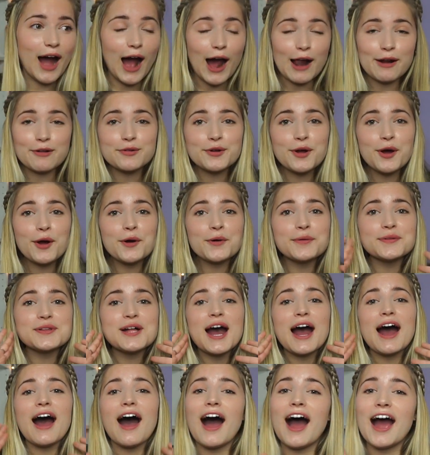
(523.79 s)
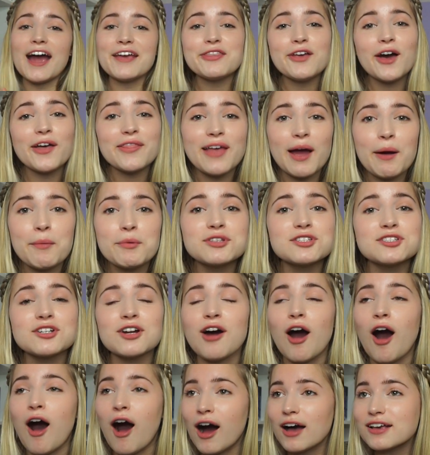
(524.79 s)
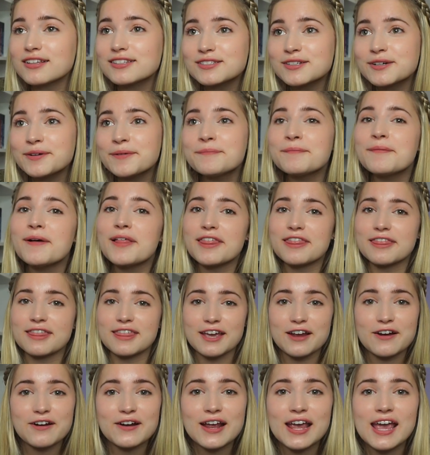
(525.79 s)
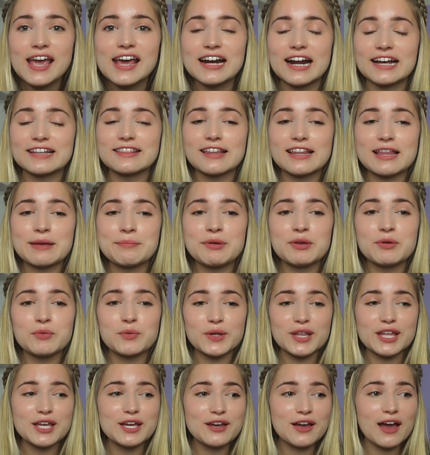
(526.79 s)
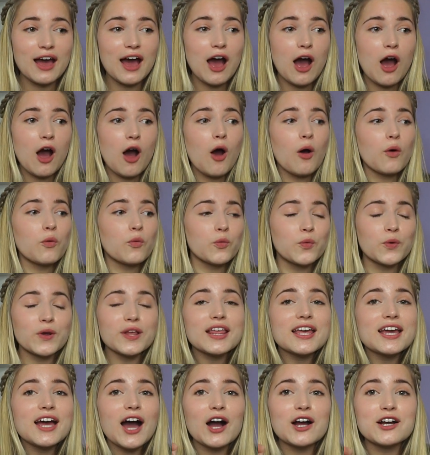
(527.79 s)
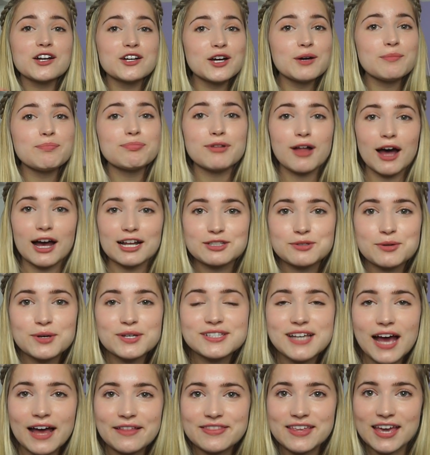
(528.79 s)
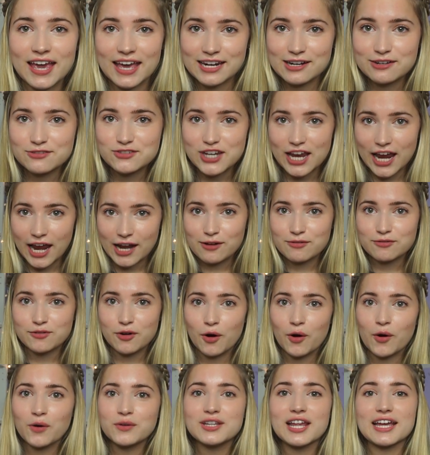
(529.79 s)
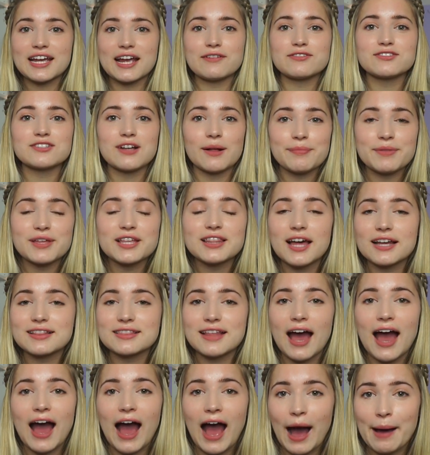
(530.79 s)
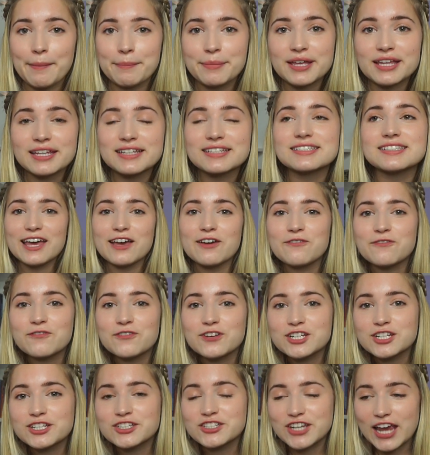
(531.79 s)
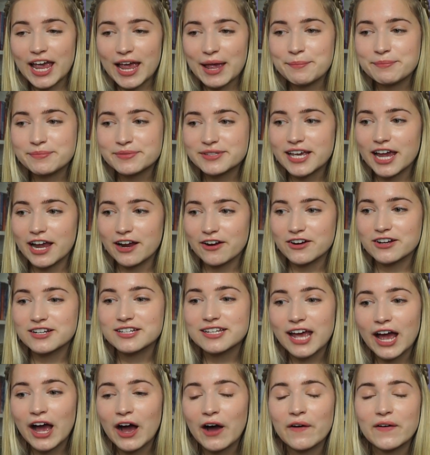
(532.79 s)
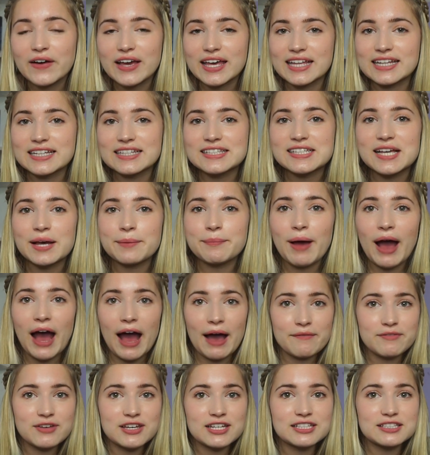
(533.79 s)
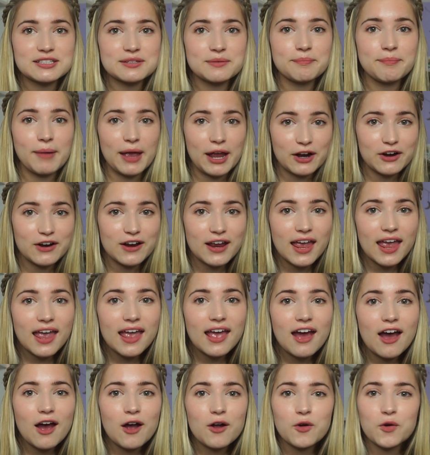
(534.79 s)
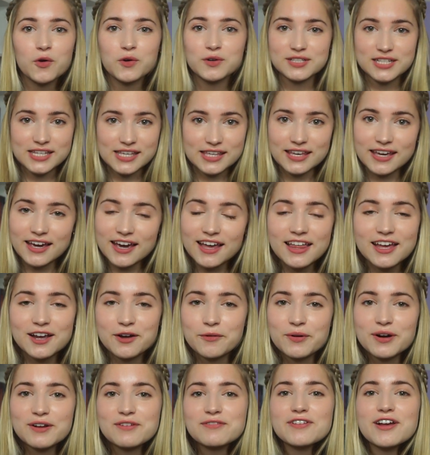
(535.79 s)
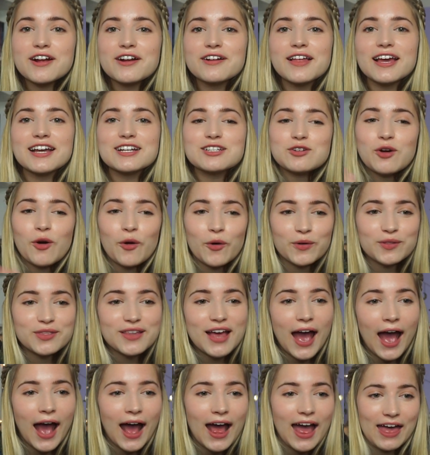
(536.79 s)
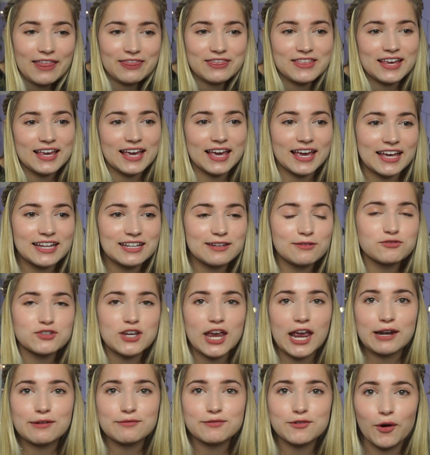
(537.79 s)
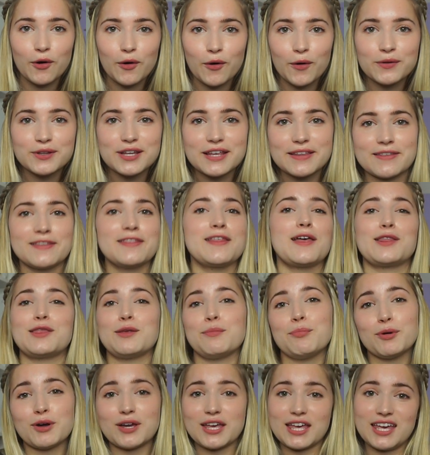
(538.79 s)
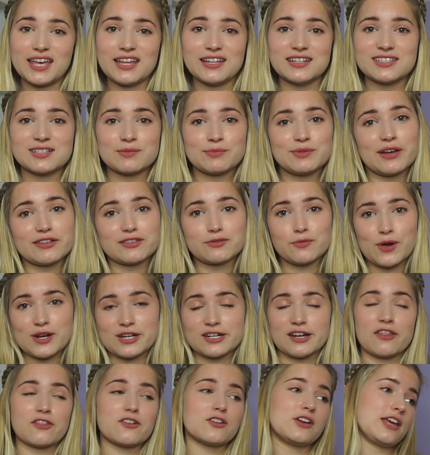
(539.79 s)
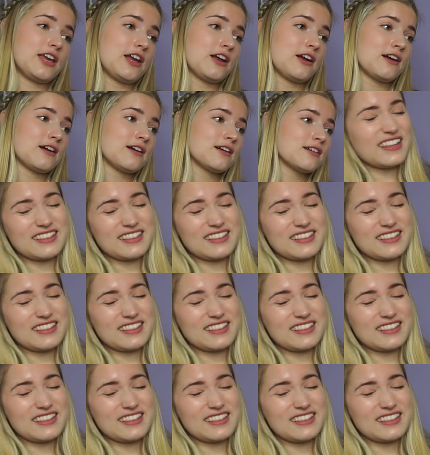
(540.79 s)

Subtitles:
I don't know, I thought that was an awesome theory, and I thought that'd be really a good plot twist at the end of Chain of Gold. Like if something like that happened, if James Herndale ends up having to marry Cordelia, like what if they're like told that at the end of Chain of Gold and then like the book ends and we have to wait another year?